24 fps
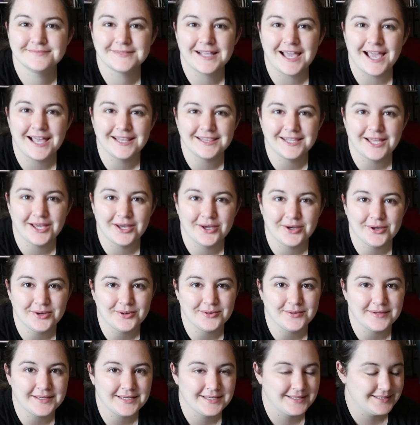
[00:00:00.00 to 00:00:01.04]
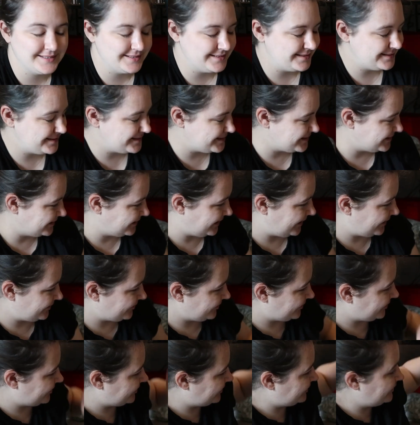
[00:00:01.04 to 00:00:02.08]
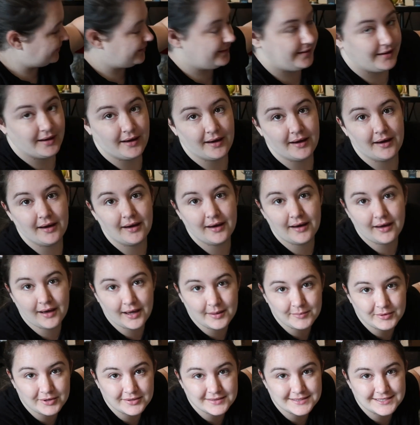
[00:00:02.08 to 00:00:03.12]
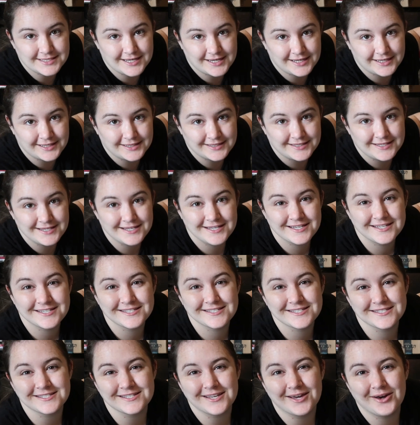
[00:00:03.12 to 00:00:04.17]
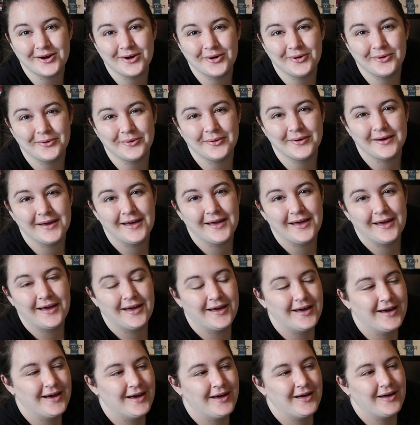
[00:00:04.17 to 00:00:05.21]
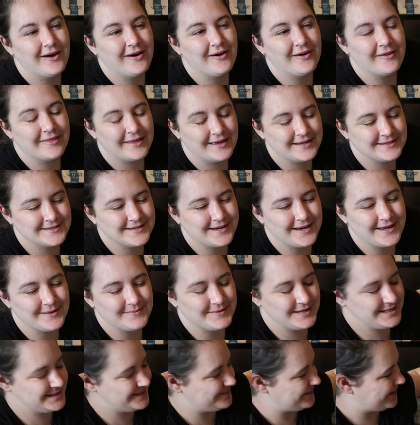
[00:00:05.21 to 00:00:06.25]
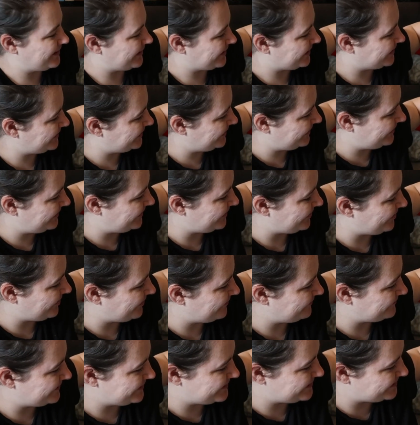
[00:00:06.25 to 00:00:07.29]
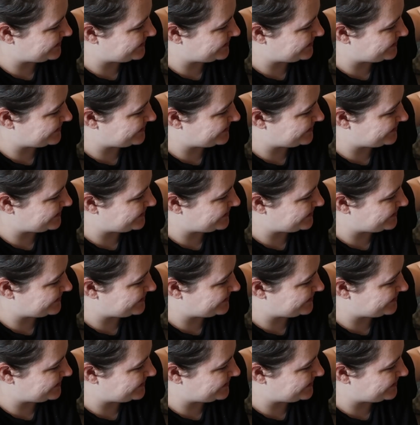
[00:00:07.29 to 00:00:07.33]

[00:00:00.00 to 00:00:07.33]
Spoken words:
Hello, it is later. I'm all done. So all that time I spent cleaning off the